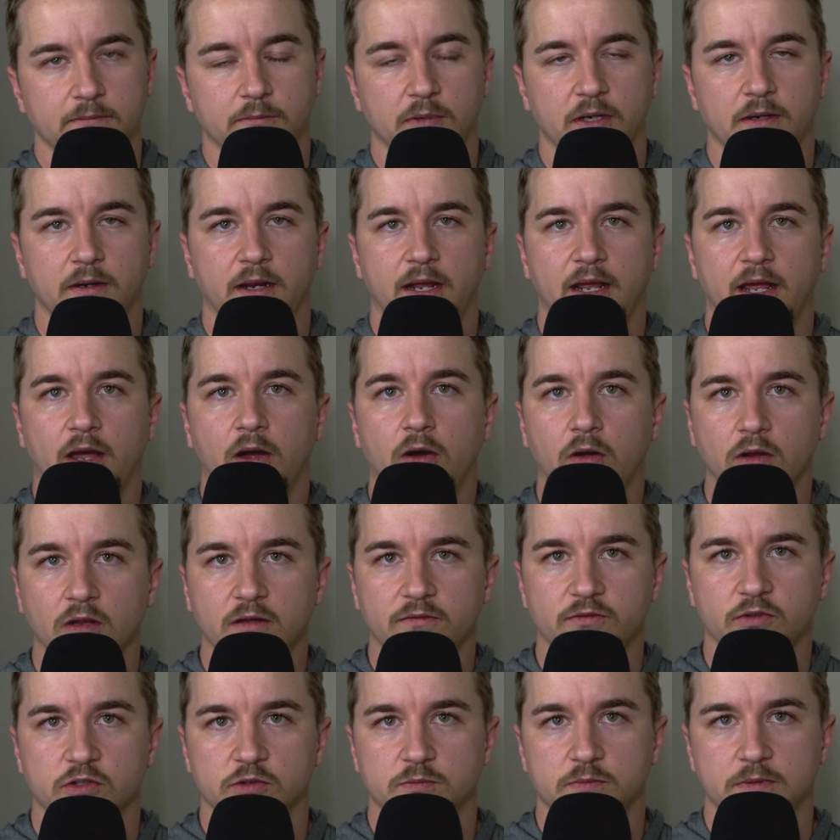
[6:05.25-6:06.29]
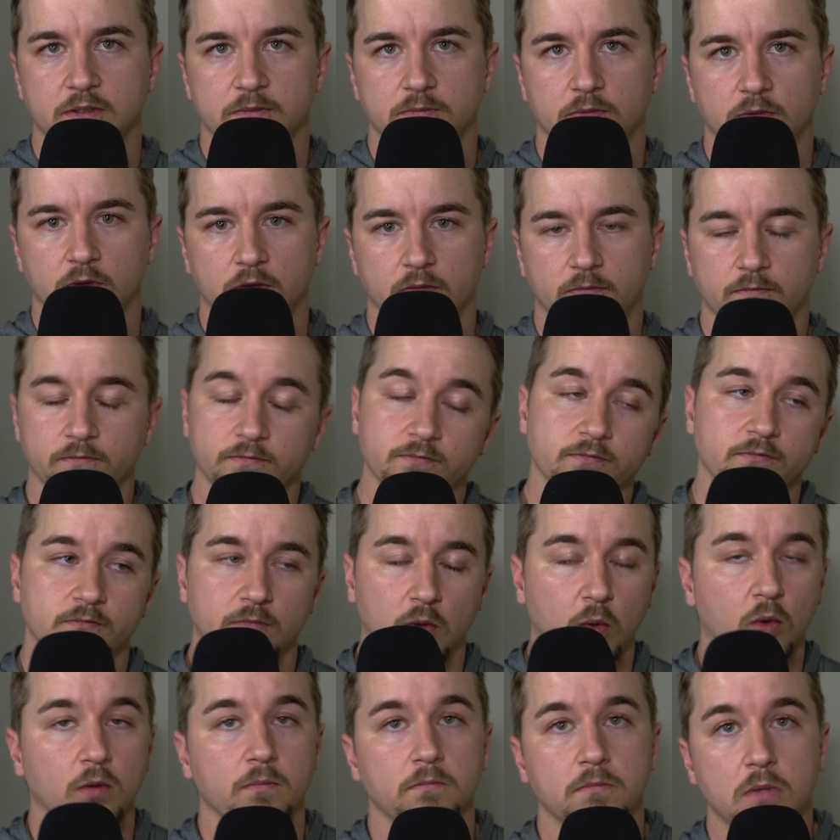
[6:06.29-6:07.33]
But all of those people,
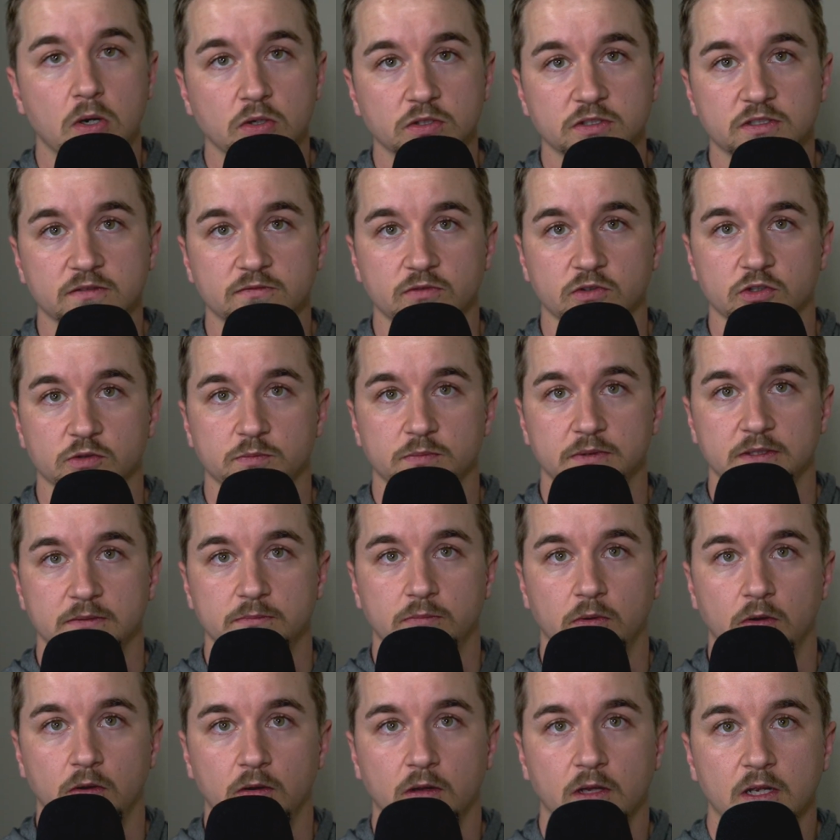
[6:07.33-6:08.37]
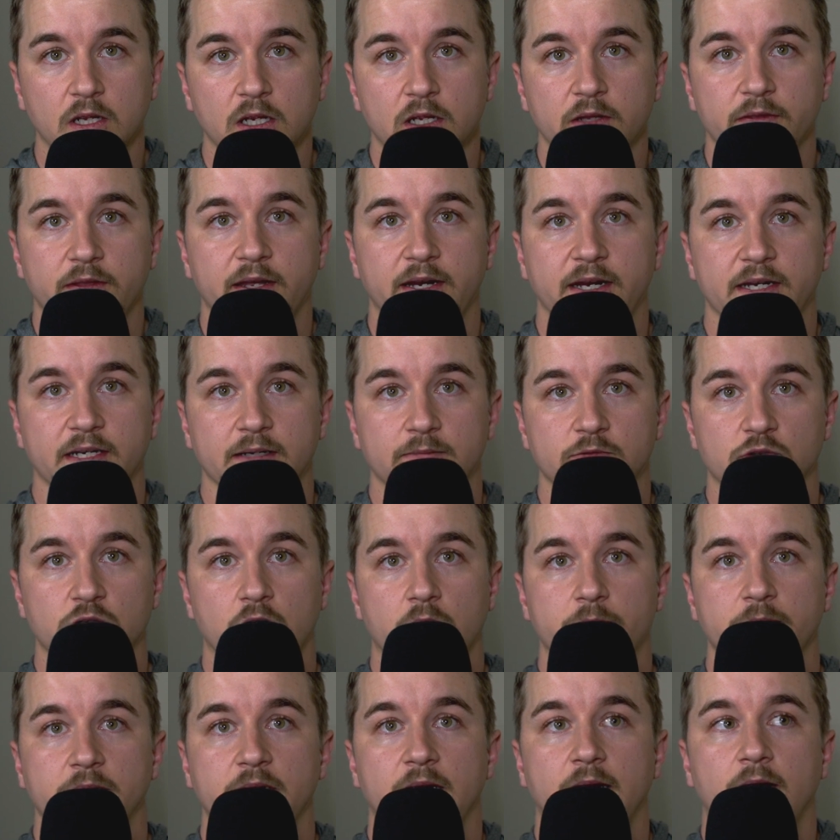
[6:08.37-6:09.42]
or most of those people that end up
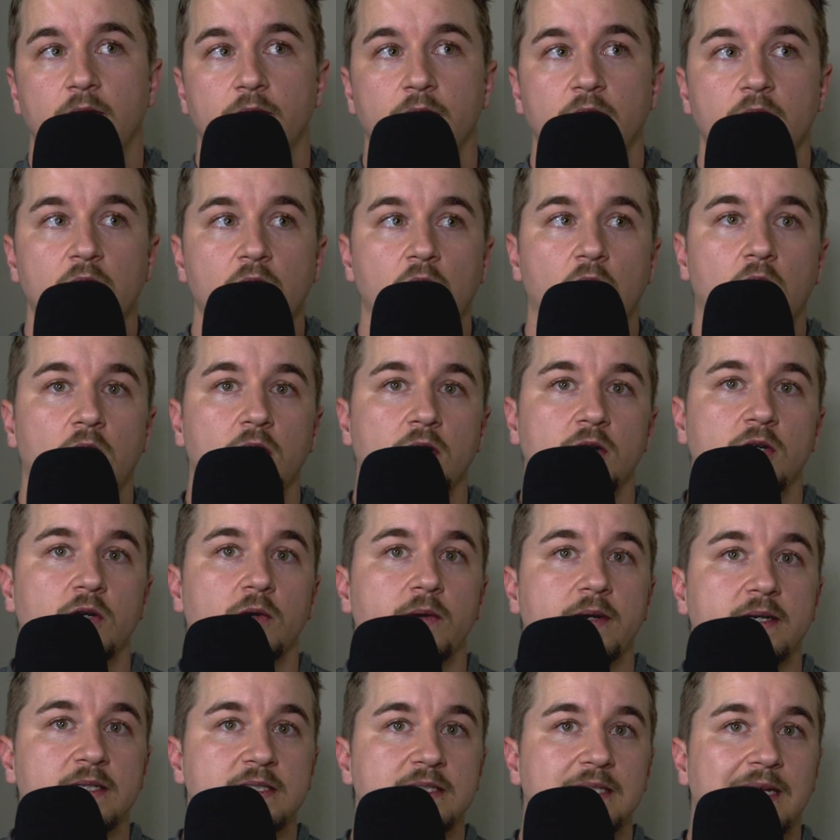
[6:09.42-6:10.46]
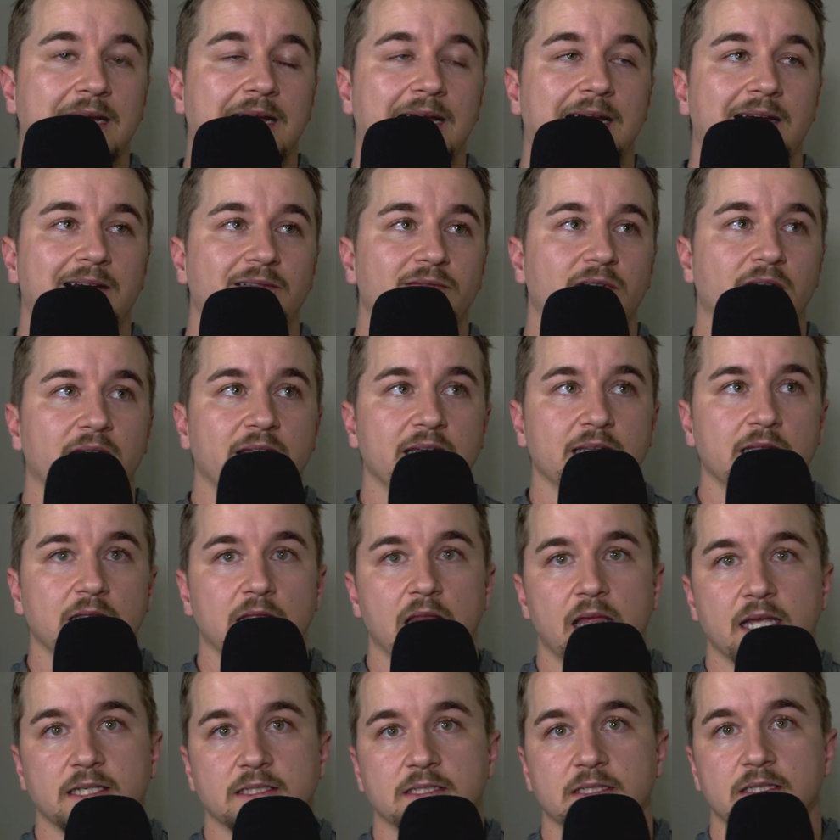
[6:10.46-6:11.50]
dropping out, are going to have a
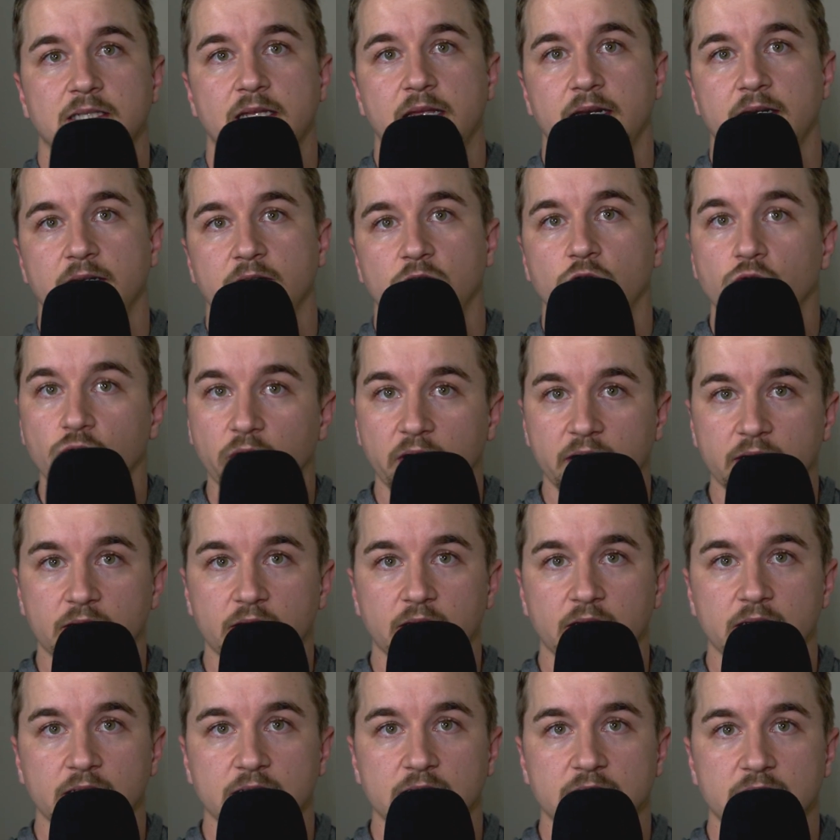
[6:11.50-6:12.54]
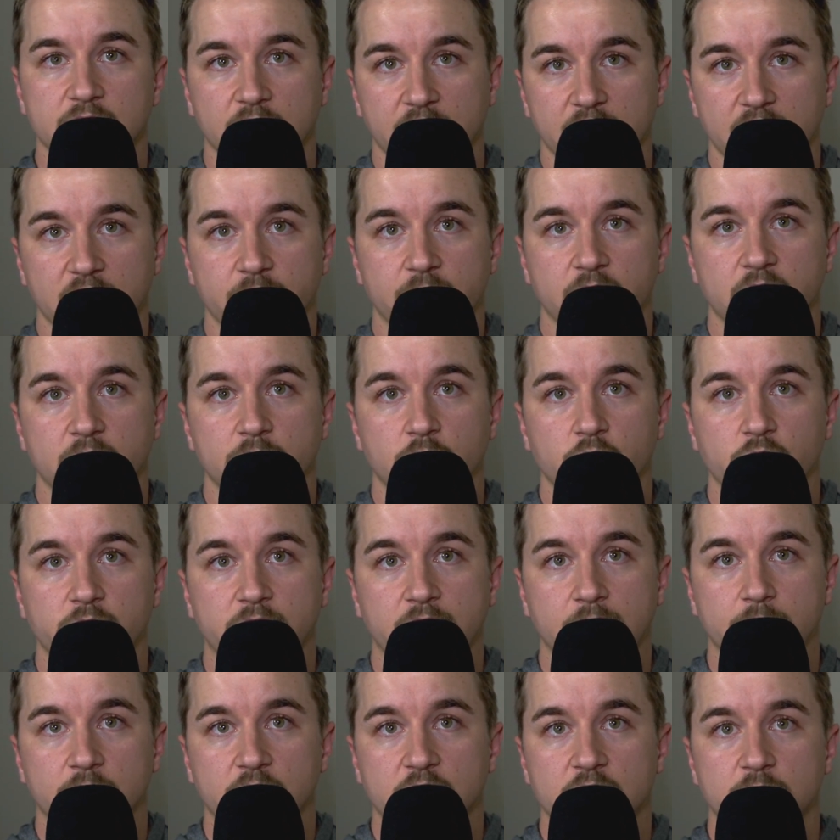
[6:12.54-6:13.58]
less than great thing to say about the
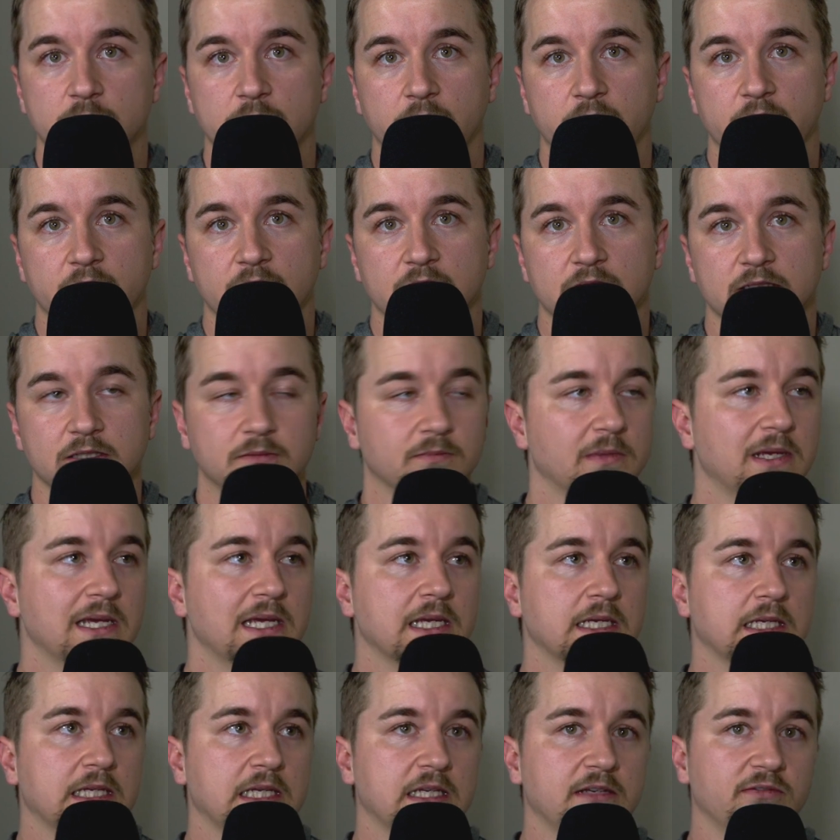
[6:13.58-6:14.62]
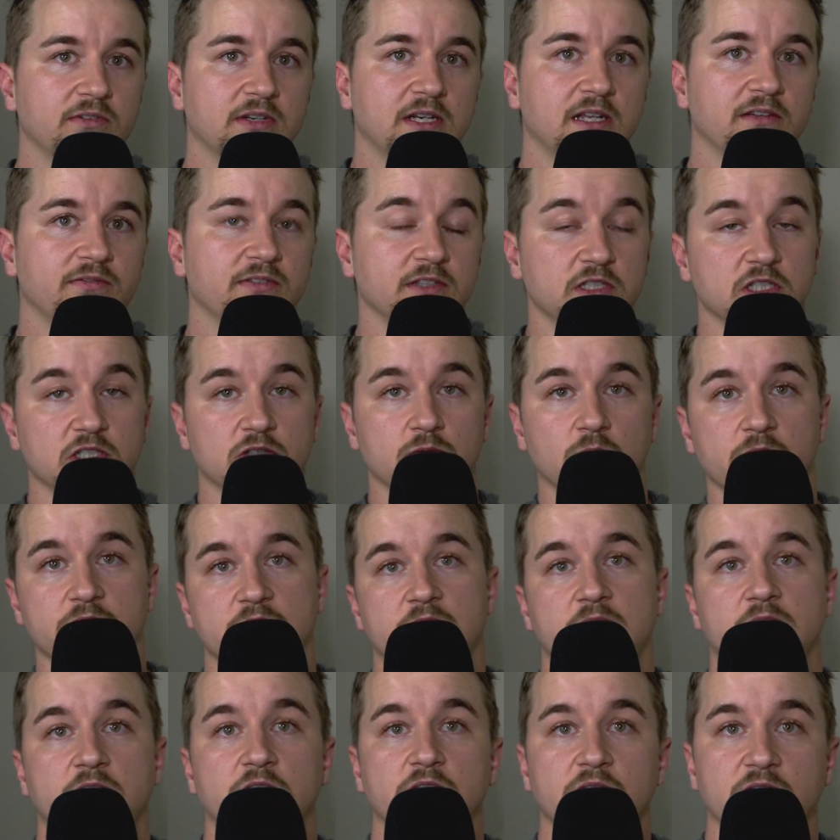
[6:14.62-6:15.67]
bootcamp experience, even if it just wasn't
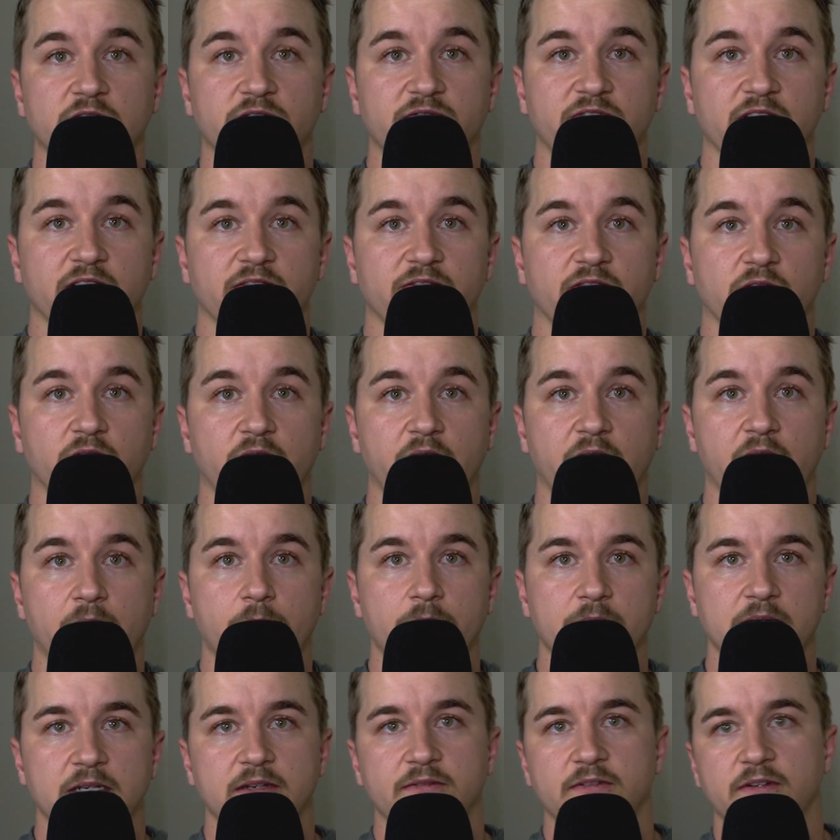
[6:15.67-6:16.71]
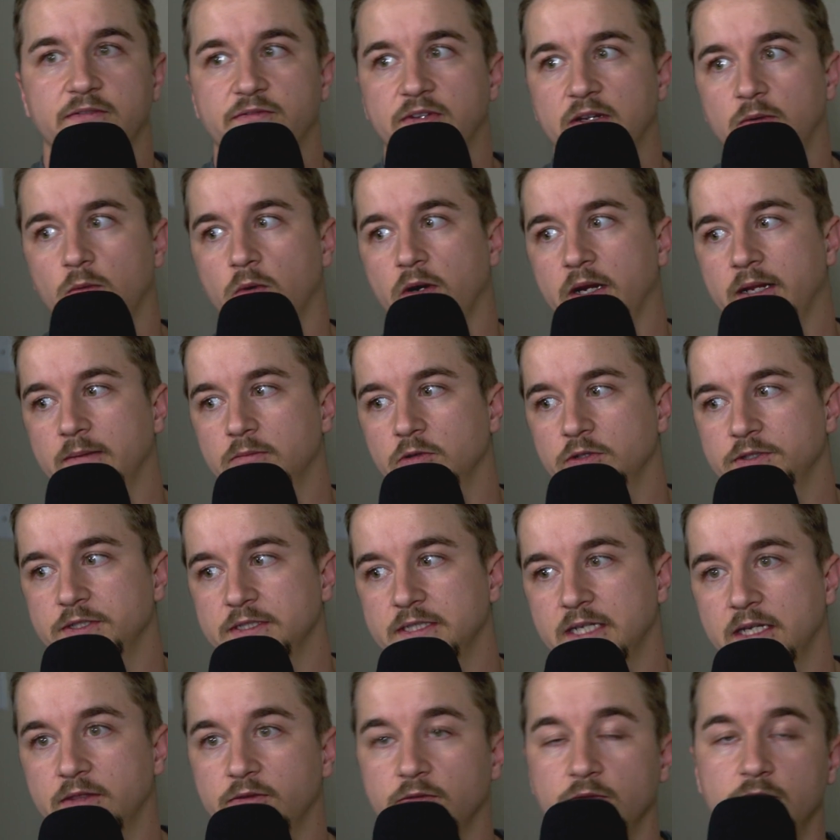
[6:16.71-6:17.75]
a good fit for them, even if they weren't able to
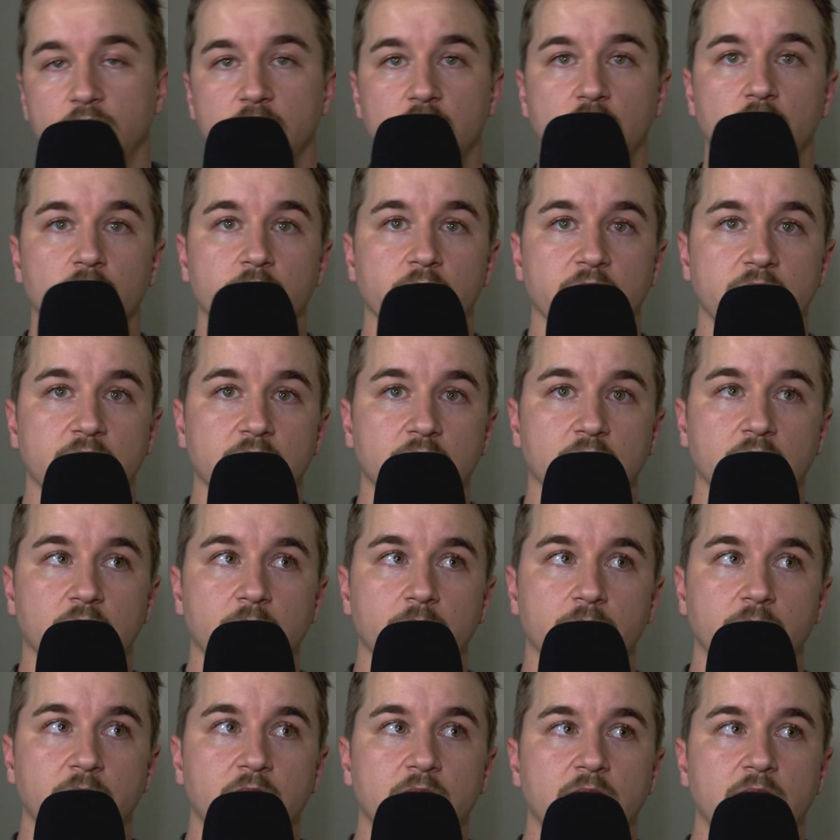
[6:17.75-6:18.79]
get through the curriculum,